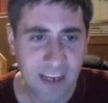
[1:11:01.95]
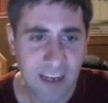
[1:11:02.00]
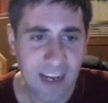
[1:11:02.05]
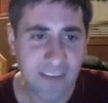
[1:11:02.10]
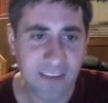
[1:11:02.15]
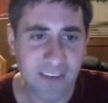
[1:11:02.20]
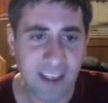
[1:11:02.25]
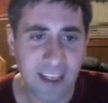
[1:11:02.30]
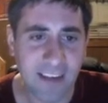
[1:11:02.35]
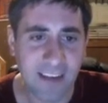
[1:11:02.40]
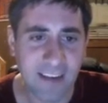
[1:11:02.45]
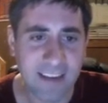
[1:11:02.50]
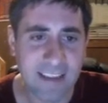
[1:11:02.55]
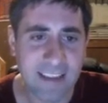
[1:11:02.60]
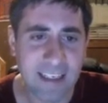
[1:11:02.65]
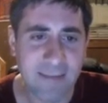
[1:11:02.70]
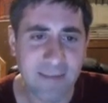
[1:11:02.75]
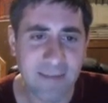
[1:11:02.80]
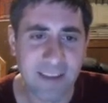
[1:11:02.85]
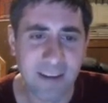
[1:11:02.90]
If the killing
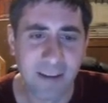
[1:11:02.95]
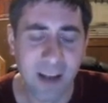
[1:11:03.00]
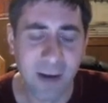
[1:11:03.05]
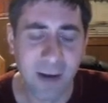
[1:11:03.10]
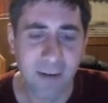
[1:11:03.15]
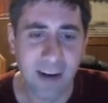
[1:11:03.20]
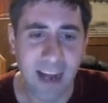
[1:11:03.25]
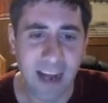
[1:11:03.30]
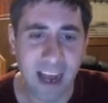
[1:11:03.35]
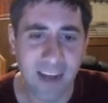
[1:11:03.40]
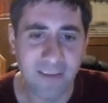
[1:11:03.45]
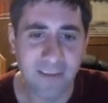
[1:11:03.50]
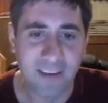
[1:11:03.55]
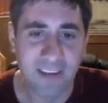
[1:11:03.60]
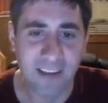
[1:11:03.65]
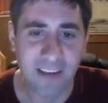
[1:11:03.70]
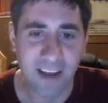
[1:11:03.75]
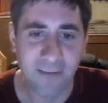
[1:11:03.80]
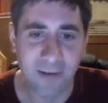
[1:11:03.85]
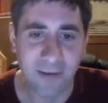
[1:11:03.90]
team is lower
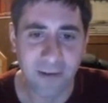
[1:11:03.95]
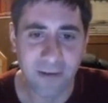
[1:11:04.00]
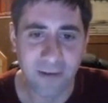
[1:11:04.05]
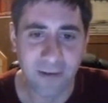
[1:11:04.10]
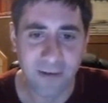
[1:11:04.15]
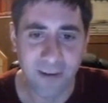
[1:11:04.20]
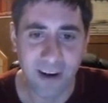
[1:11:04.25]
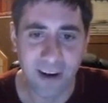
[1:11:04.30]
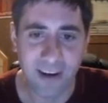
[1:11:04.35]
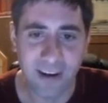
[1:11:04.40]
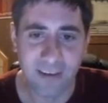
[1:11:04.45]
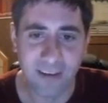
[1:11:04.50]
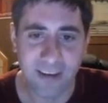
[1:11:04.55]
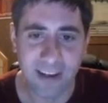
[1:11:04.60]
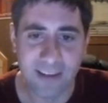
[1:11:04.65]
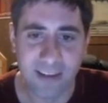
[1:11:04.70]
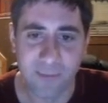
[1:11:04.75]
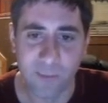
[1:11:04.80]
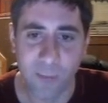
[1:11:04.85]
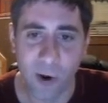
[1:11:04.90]
average level, Dragon
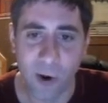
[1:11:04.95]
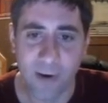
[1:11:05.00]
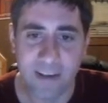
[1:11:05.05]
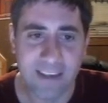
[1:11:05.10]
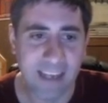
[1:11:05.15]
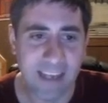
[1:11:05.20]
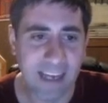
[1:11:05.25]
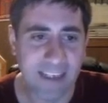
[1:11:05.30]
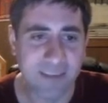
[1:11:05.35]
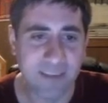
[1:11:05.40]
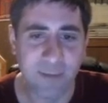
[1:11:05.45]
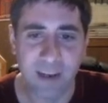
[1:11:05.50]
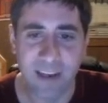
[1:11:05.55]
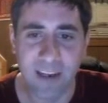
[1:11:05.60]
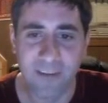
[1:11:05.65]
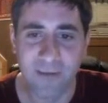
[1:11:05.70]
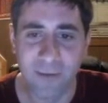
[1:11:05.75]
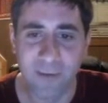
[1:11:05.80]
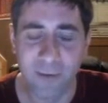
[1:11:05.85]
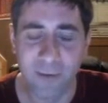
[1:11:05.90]
grants bonus XP of